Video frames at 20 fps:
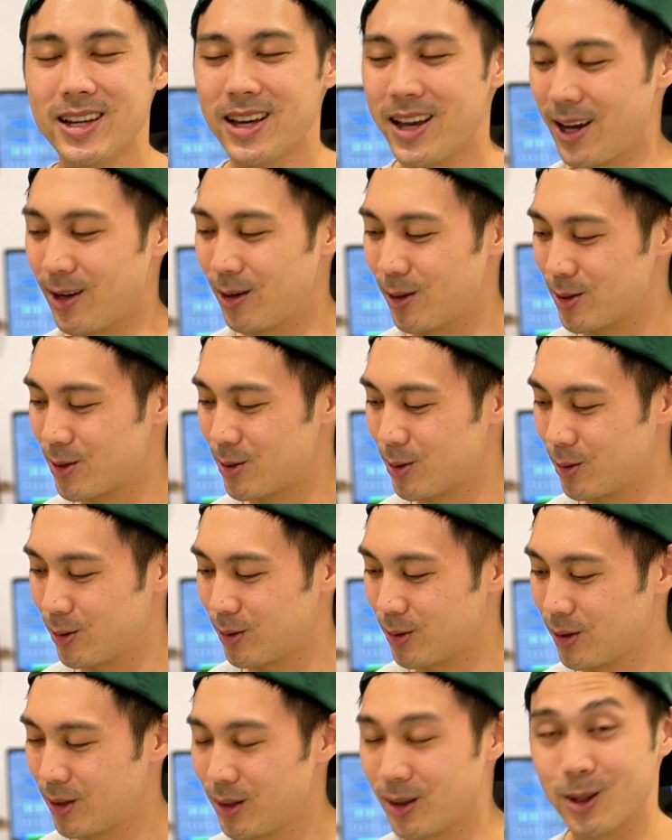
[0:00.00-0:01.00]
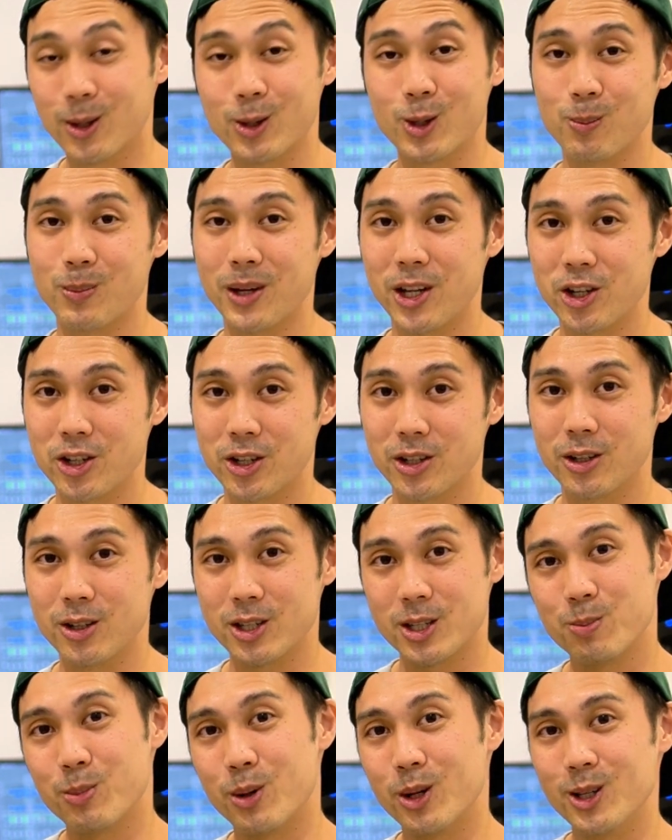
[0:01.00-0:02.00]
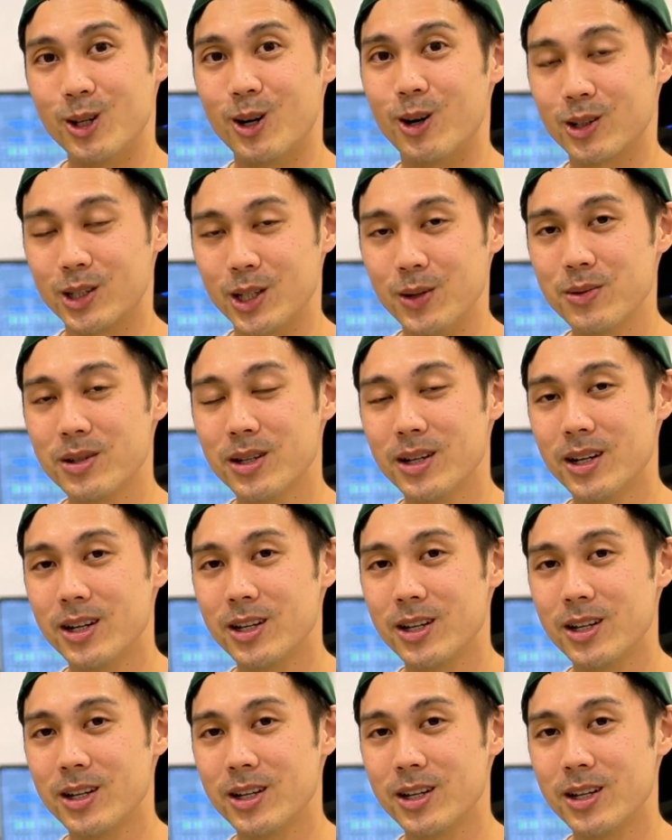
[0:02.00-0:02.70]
and also not to mention the smaller octaves.